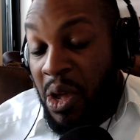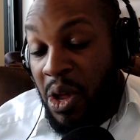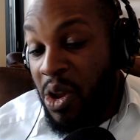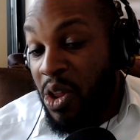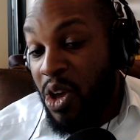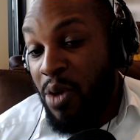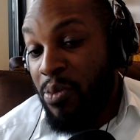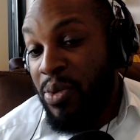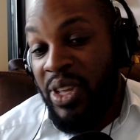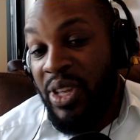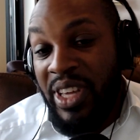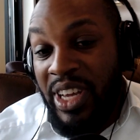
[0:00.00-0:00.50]

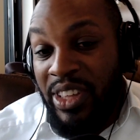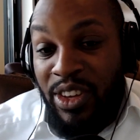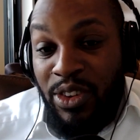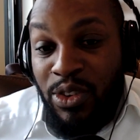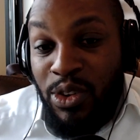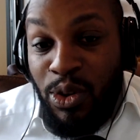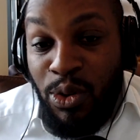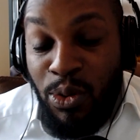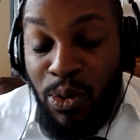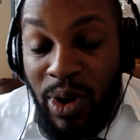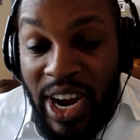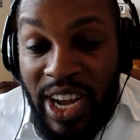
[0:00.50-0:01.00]
No, Pete, I think
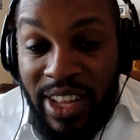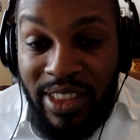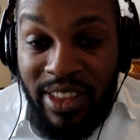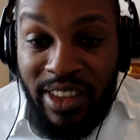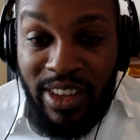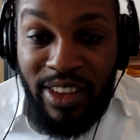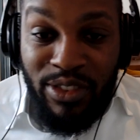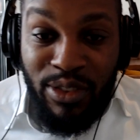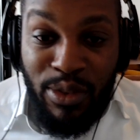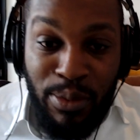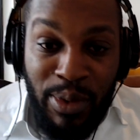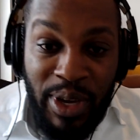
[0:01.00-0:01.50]
you're right.
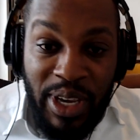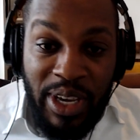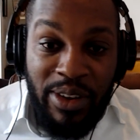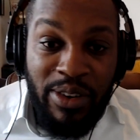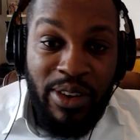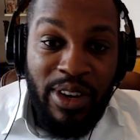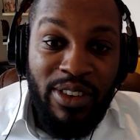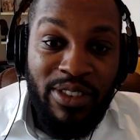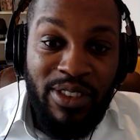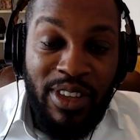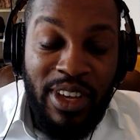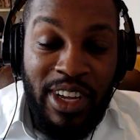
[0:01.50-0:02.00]
There's some
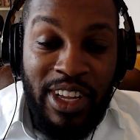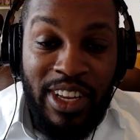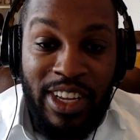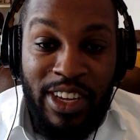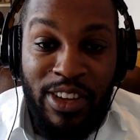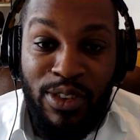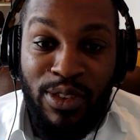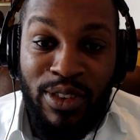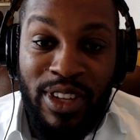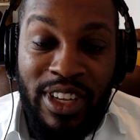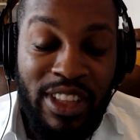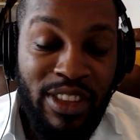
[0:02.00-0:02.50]
areas that,
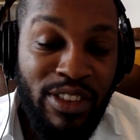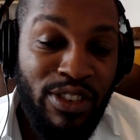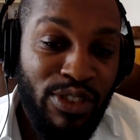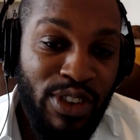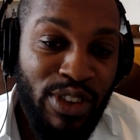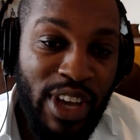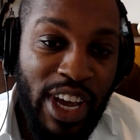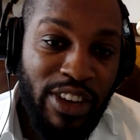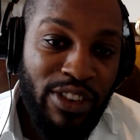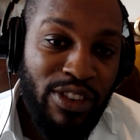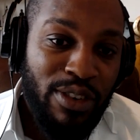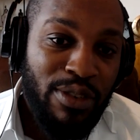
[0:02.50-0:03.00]
the
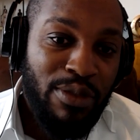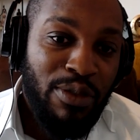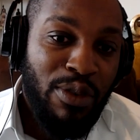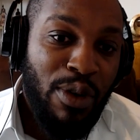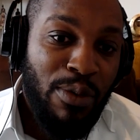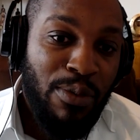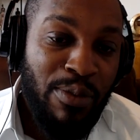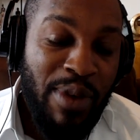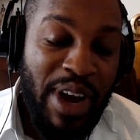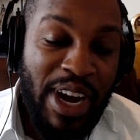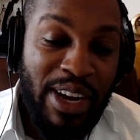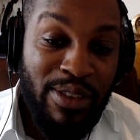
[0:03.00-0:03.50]
intersection
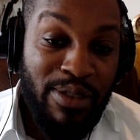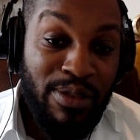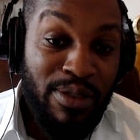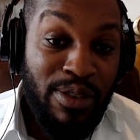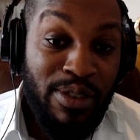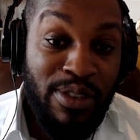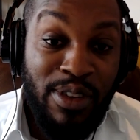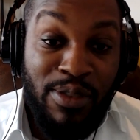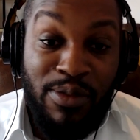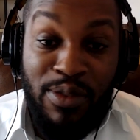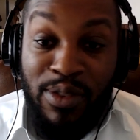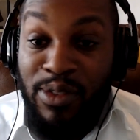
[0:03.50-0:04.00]
come back to,
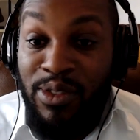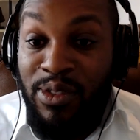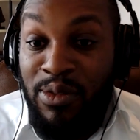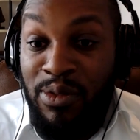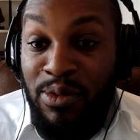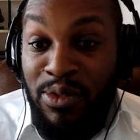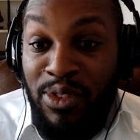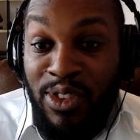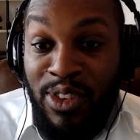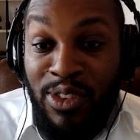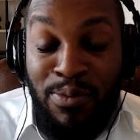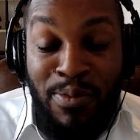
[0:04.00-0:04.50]

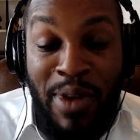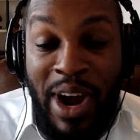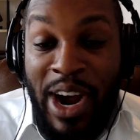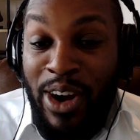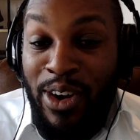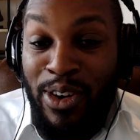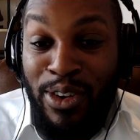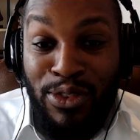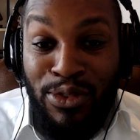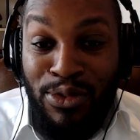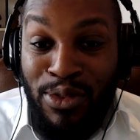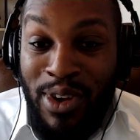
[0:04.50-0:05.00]
the smart
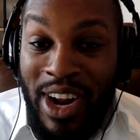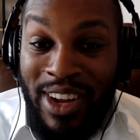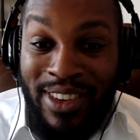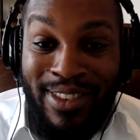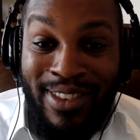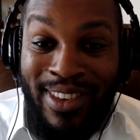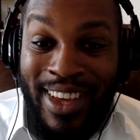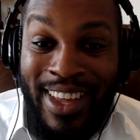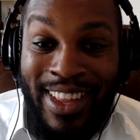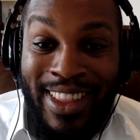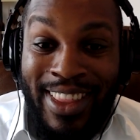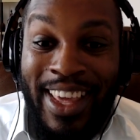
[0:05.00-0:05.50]
contracts,
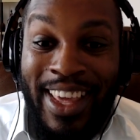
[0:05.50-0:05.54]
and